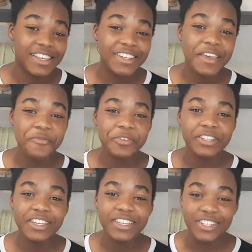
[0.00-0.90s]
They
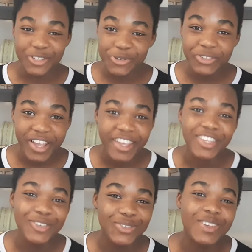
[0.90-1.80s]
definitely do
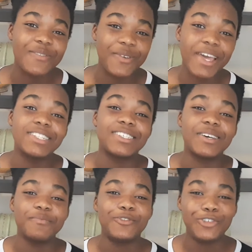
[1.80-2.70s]
like using
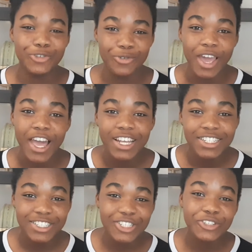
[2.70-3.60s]
Phantom to
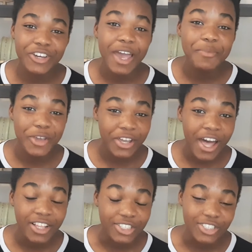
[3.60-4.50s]
describe their
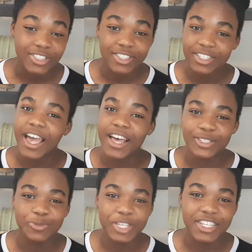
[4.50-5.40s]
colors,
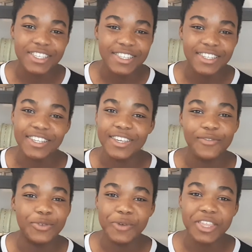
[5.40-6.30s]
as we can see
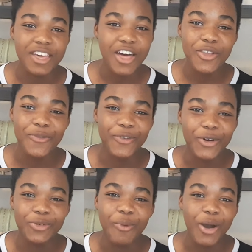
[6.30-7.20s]
even with other
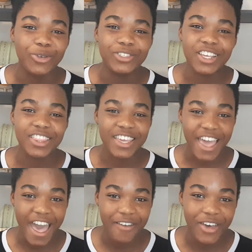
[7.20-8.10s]
phone models that
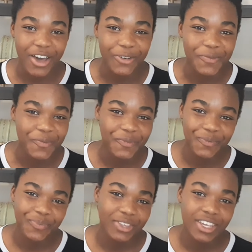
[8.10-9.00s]
they have out.
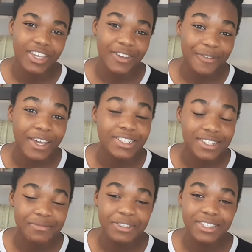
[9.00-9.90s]

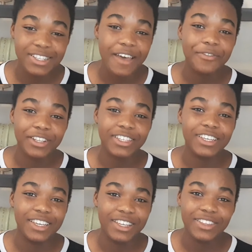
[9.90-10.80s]
Phantom is
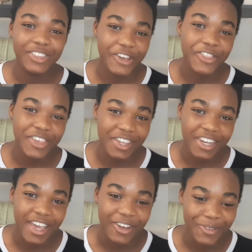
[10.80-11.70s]
definitely their
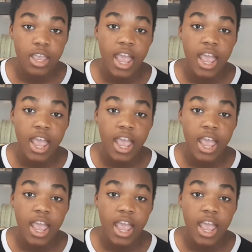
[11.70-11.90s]
thing now.